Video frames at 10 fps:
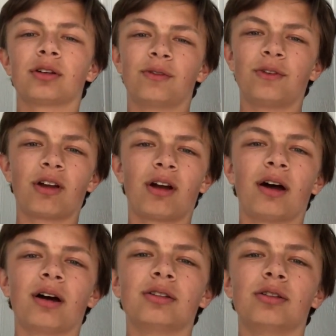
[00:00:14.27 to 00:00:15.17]
could figure
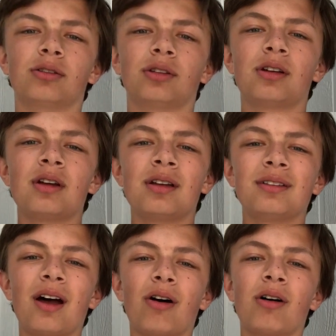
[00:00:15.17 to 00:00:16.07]
out how to use it.
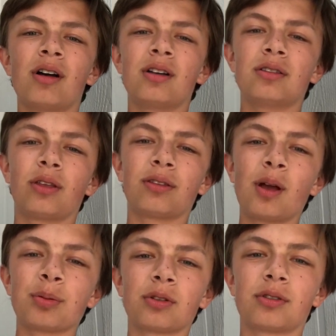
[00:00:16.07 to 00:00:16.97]
Now, the
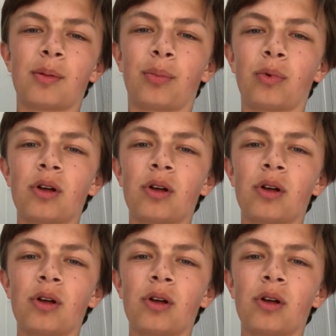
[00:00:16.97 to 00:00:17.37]
steps are simple.